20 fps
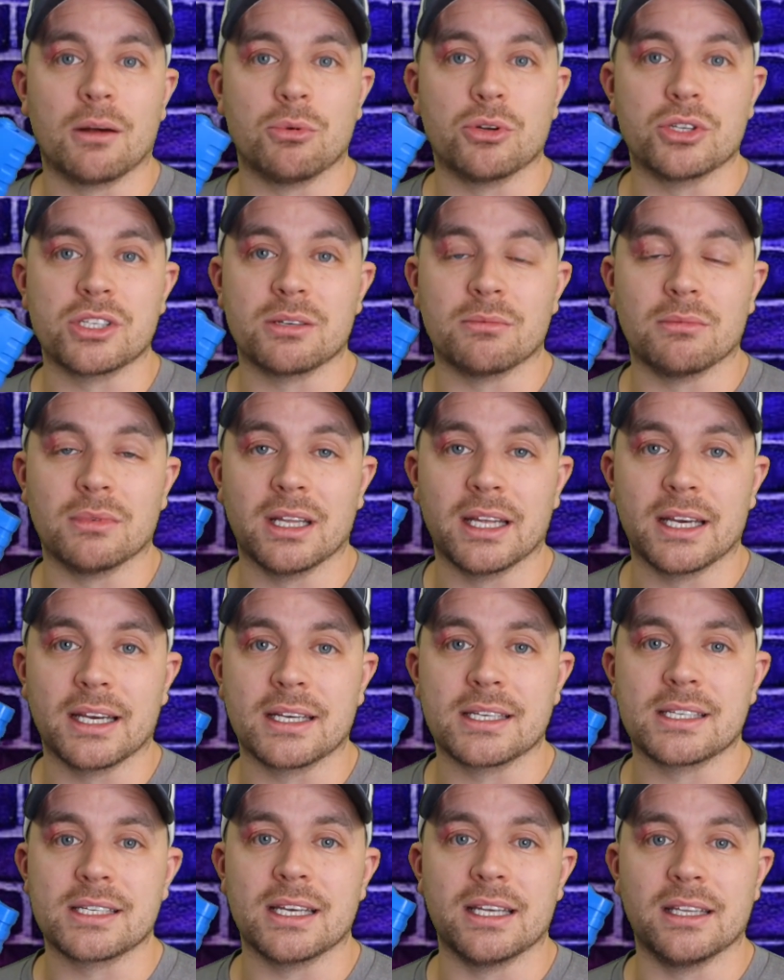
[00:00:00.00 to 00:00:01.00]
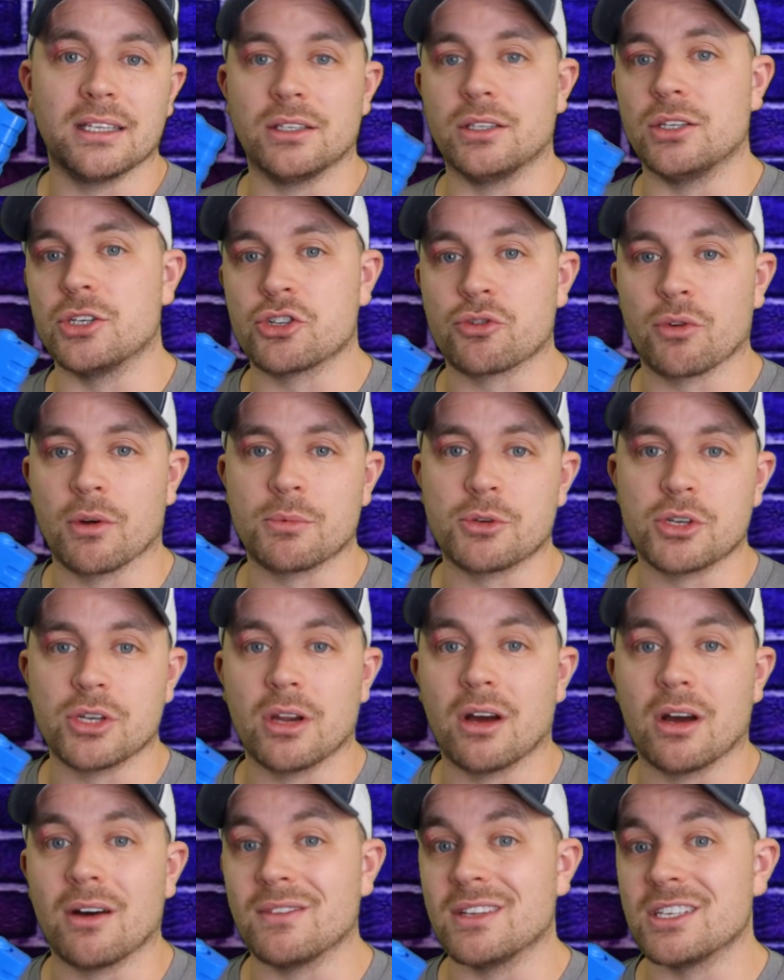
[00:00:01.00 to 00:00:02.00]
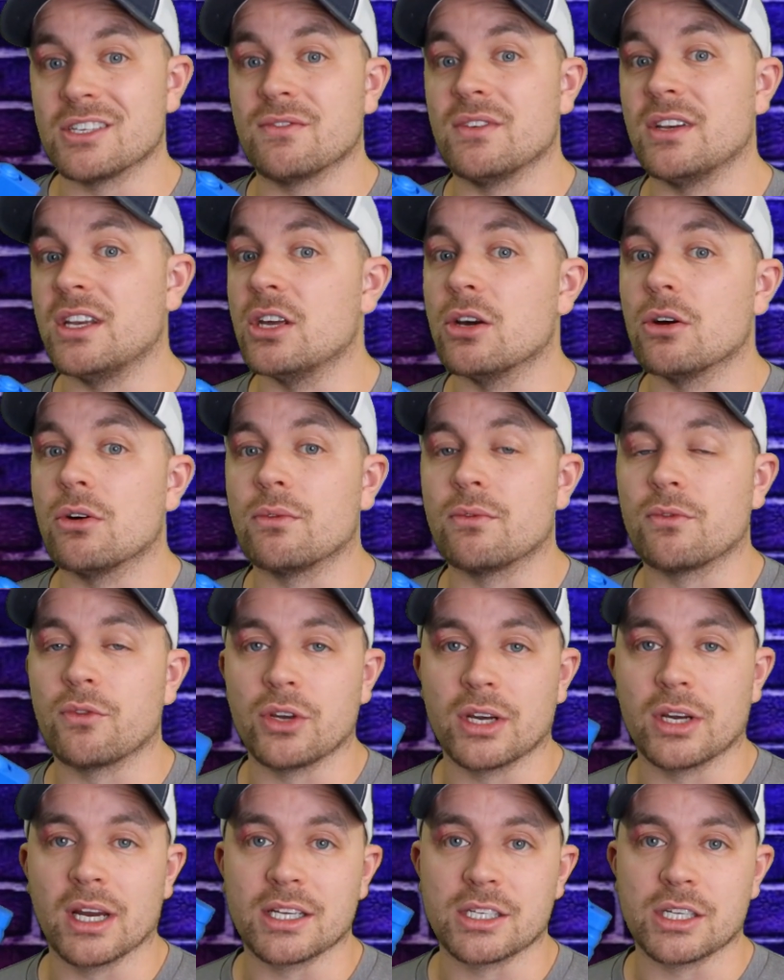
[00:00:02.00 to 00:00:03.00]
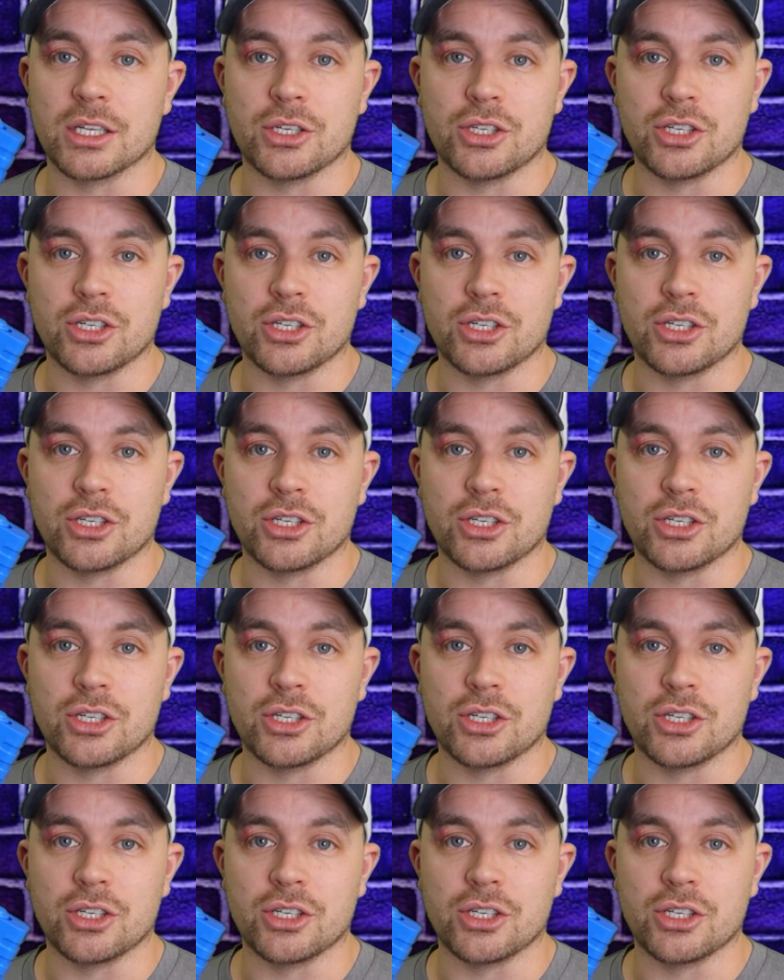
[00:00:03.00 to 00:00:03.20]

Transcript: I'll put some links in the description of this video for you guys to